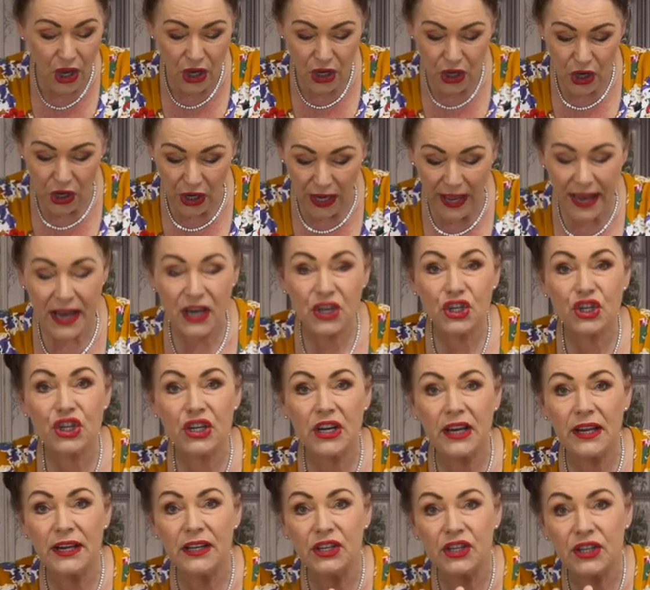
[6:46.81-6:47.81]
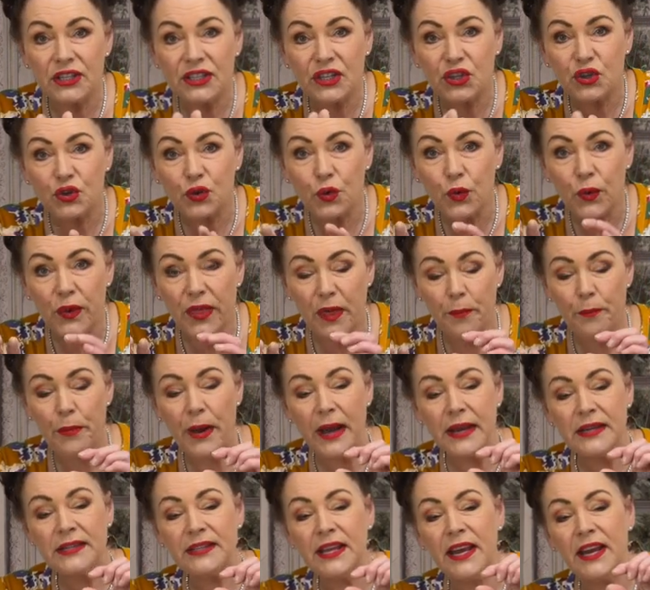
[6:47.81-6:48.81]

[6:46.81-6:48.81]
you'll actually destroy the base,